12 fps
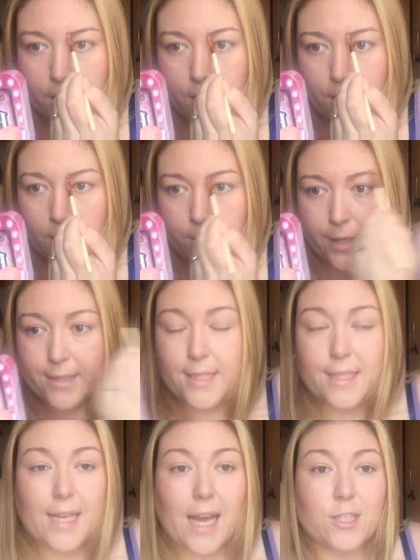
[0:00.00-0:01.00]
I
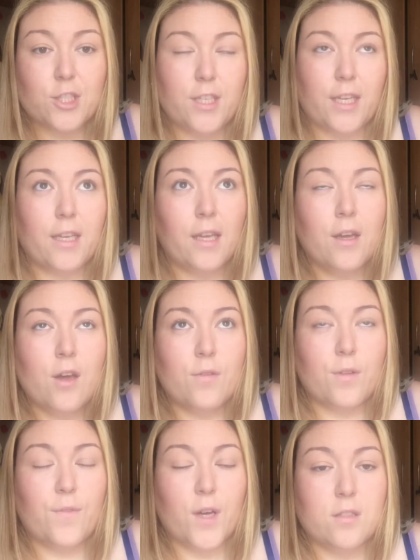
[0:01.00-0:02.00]
did actually for
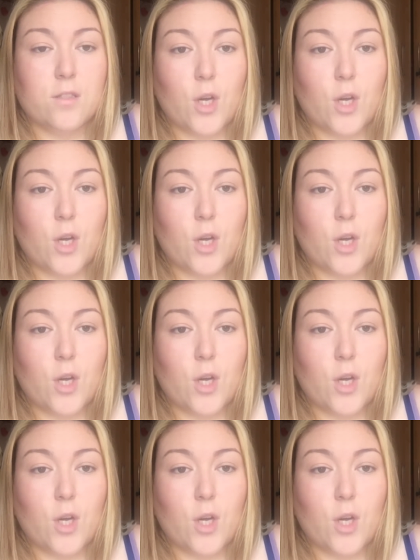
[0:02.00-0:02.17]
the first